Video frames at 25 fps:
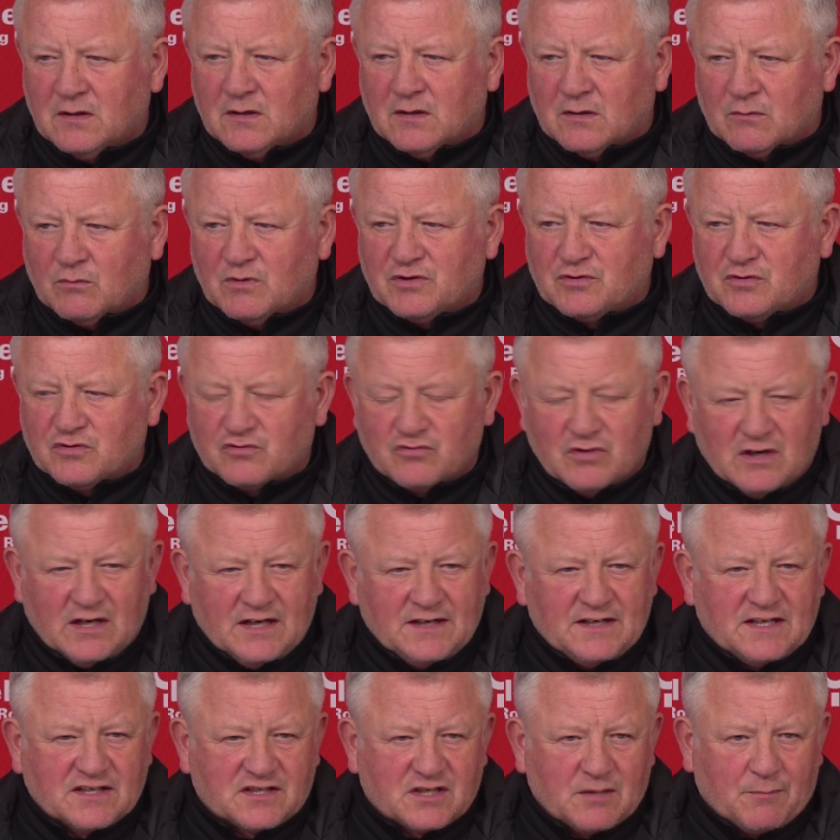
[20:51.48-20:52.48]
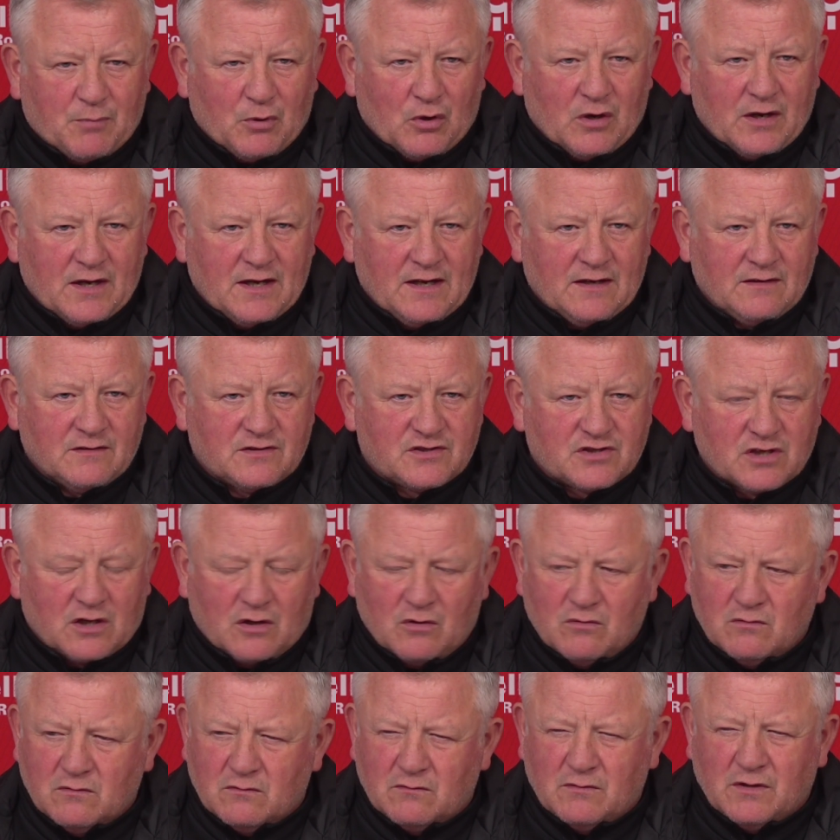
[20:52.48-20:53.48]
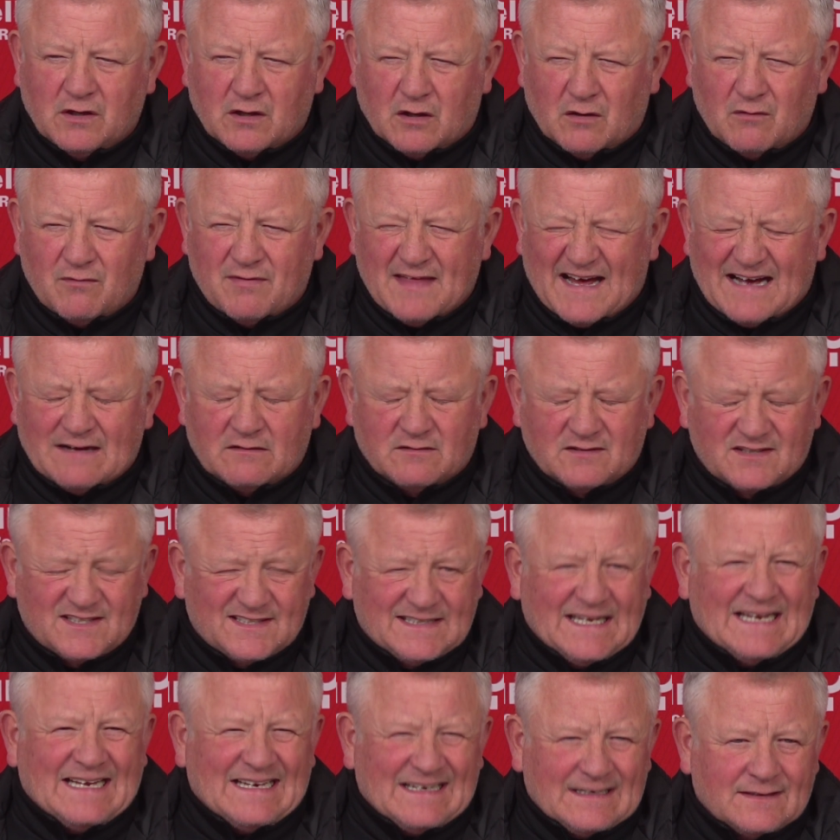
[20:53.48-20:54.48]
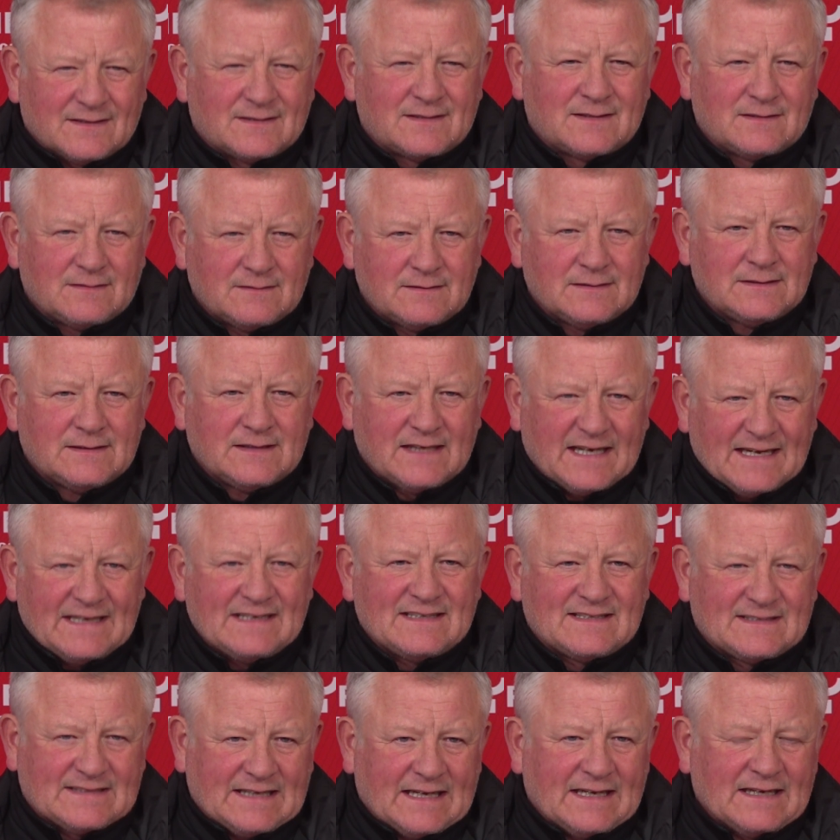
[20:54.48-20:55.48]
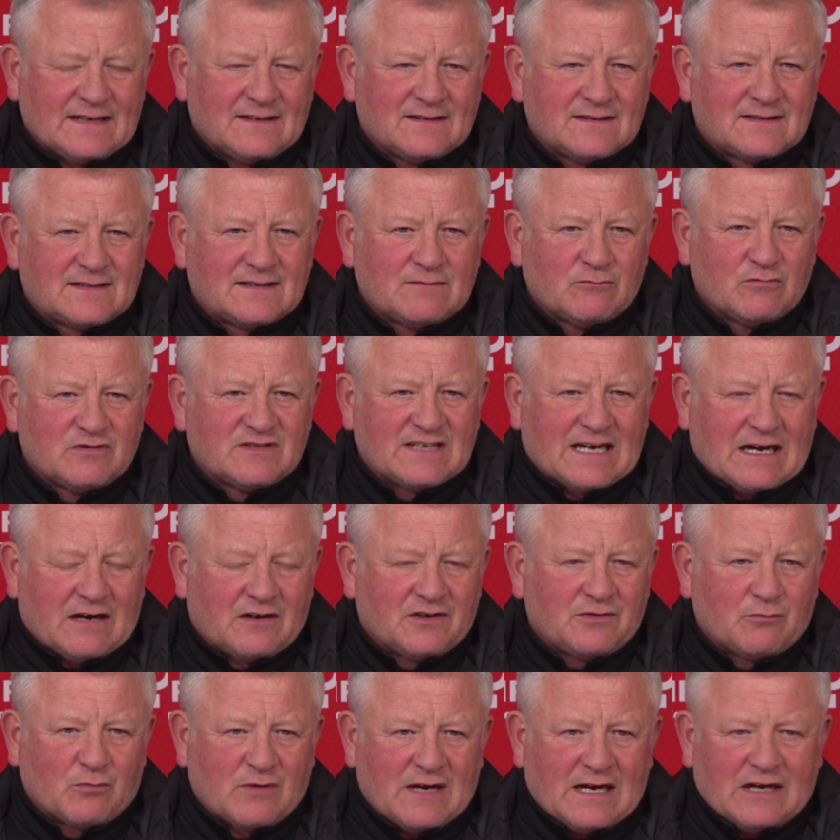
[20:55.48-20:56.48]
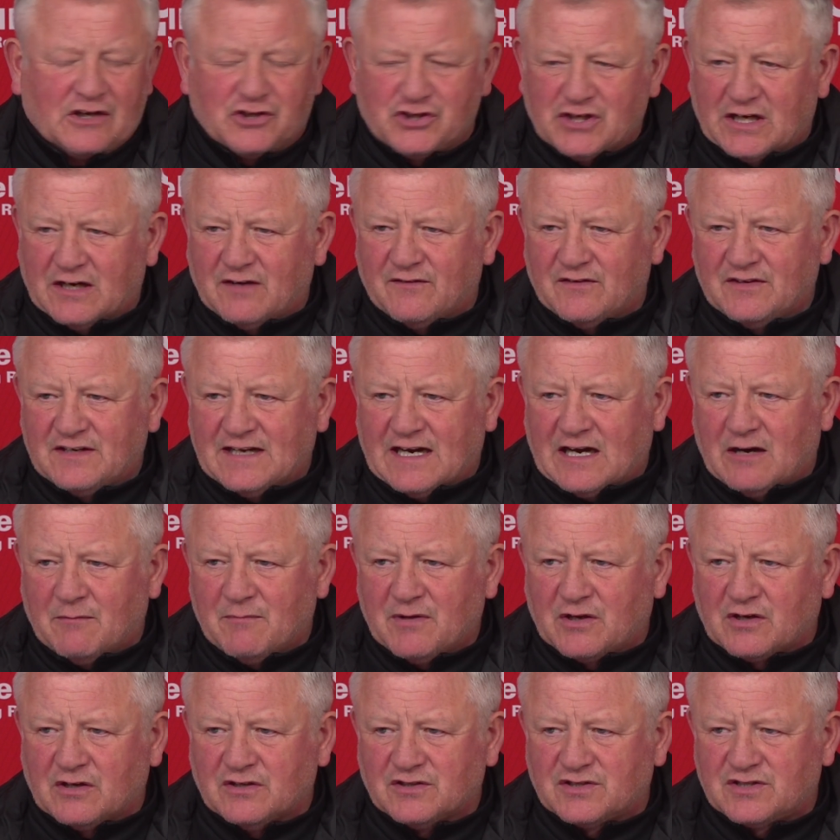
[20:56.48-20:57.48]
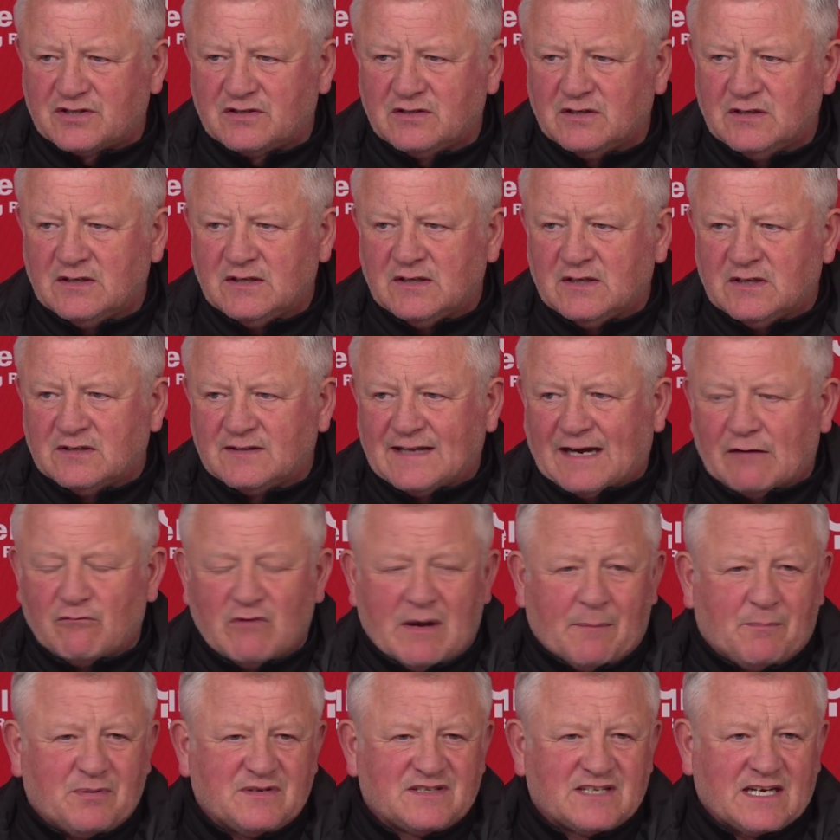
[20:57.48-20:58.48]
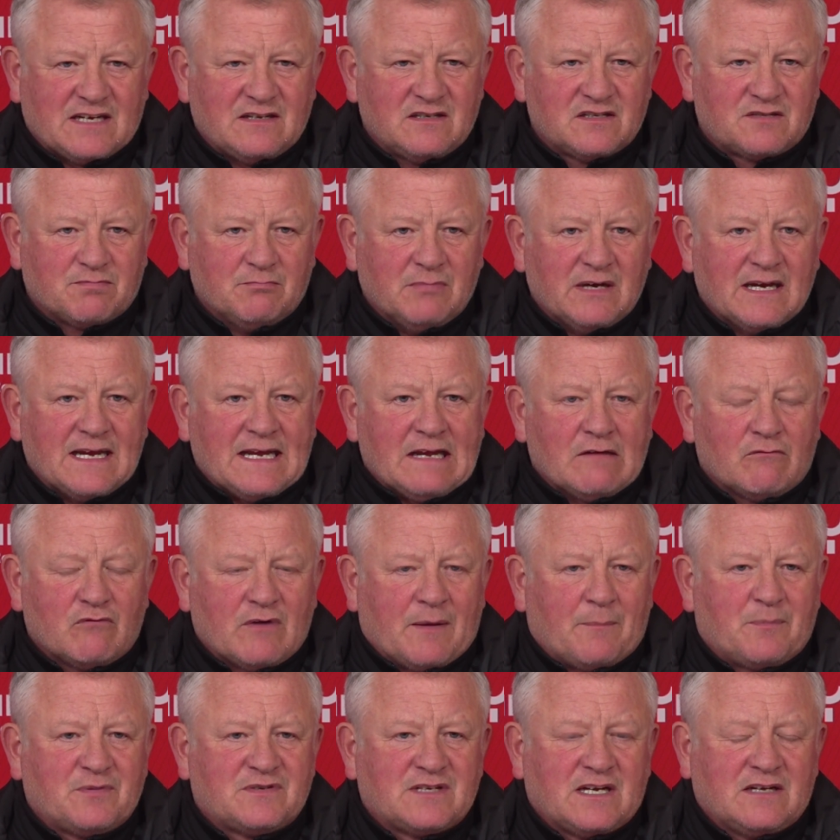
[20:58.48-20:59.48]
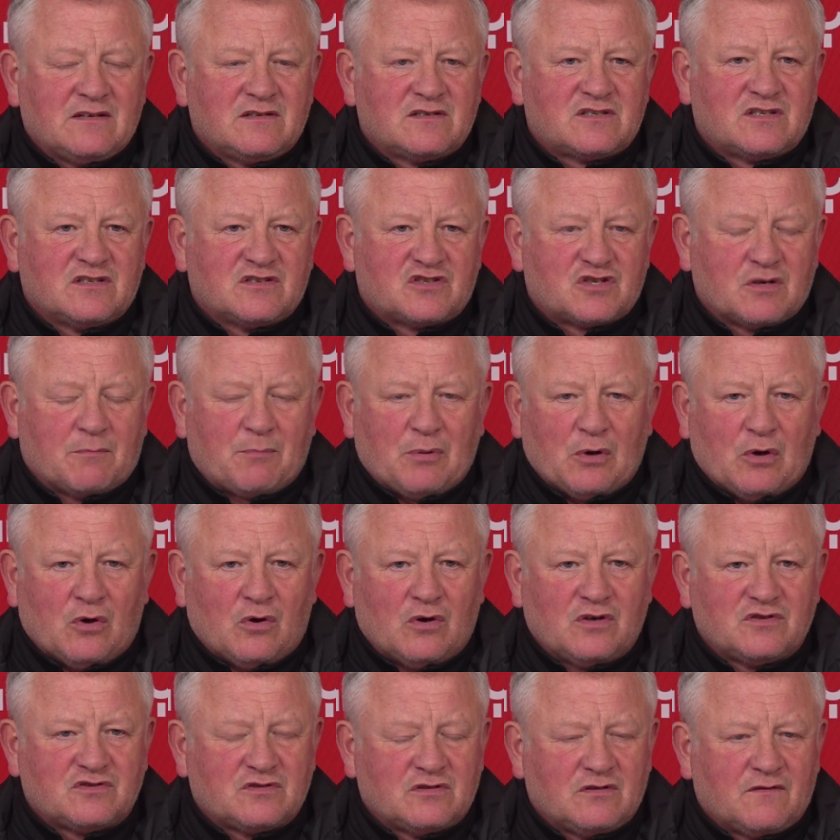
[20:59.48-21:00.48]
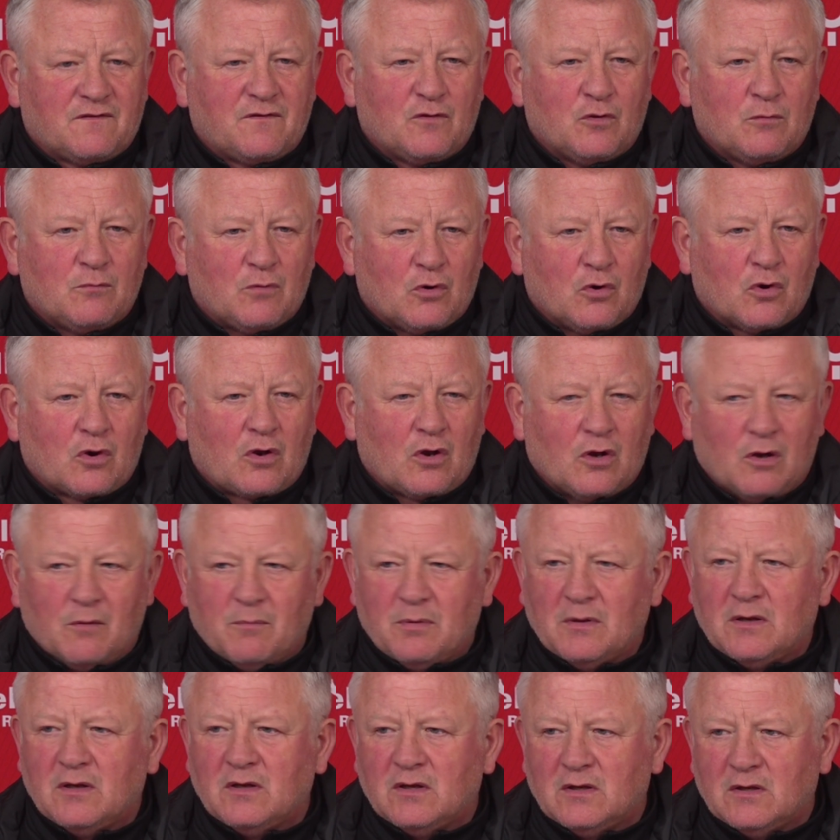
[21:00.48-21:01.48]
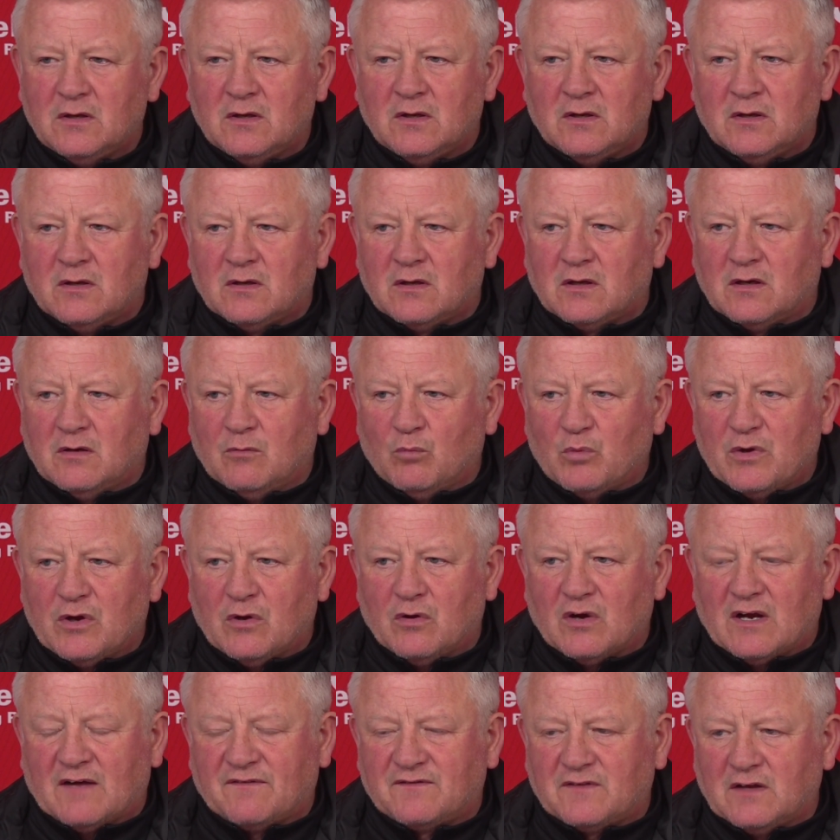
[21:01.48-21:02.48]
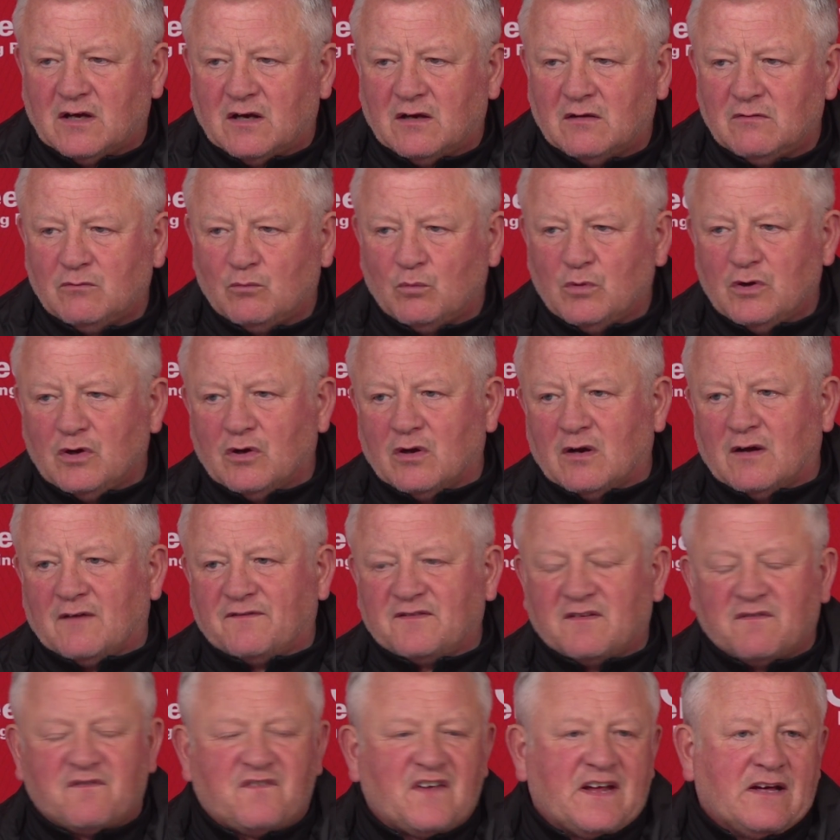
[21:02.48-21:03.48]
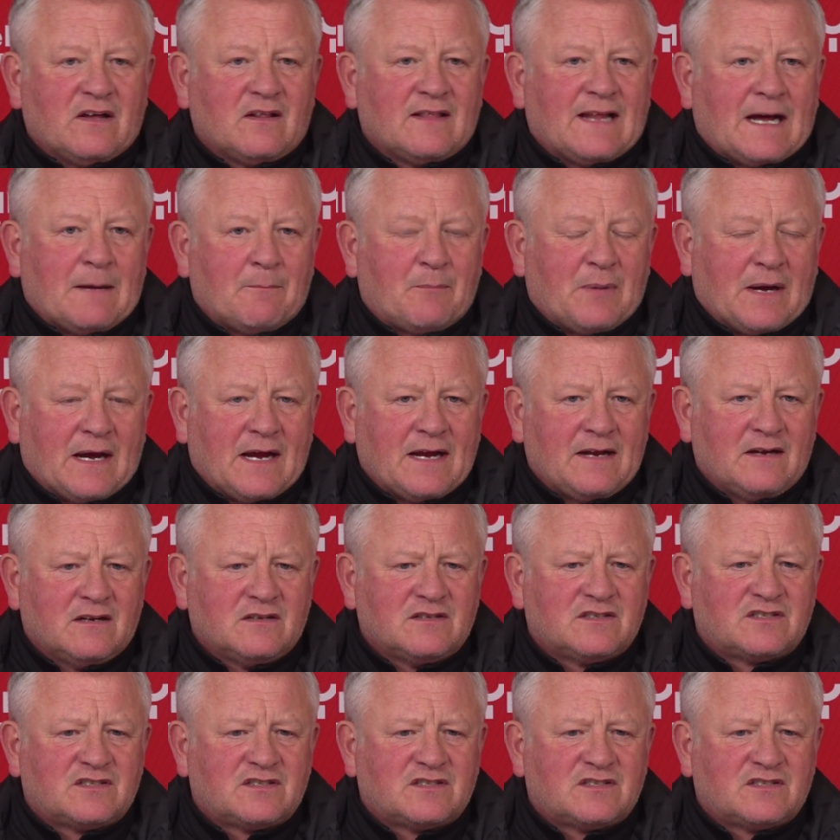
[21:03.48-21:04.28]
which was really disappointing. So you know, that stings. It stings without a shadow of a doubt, because that represents me. It represents the supporters and the football club, and we all have to feel that pain. And